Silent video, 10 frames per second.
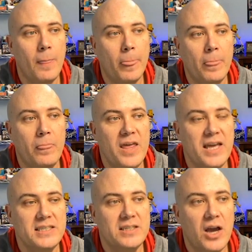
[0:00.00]

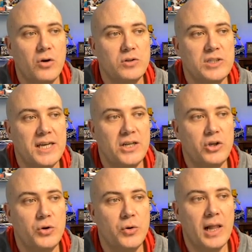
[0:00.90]
this goes
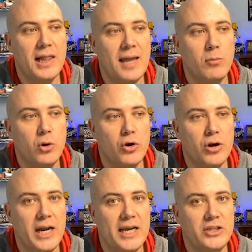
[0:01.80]
into a label
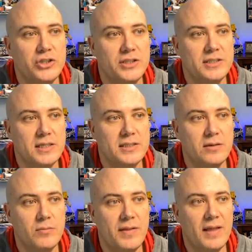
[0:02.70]
creation
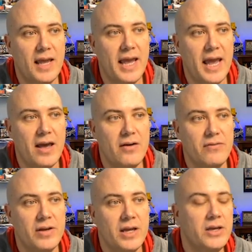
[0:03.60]
system that they have.
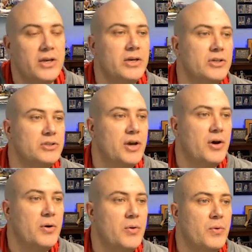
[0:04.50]

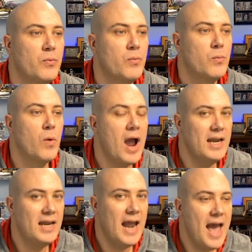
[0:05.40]
So
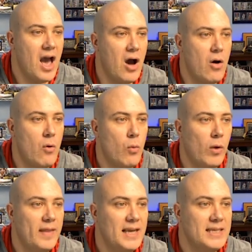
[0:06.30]
right now,
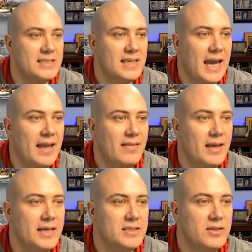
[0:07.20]
when they scan
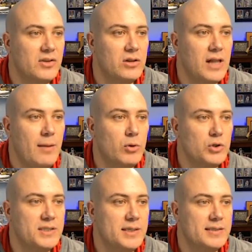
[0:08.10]
this in their label
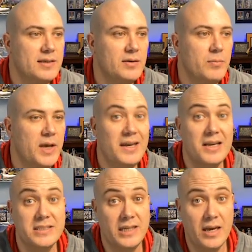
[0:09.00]
system, it
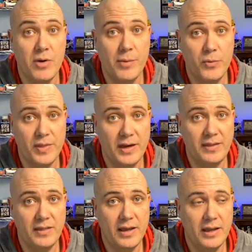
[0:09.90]
doesn't come up with
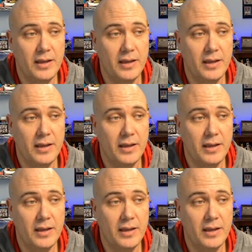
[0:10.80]
anything.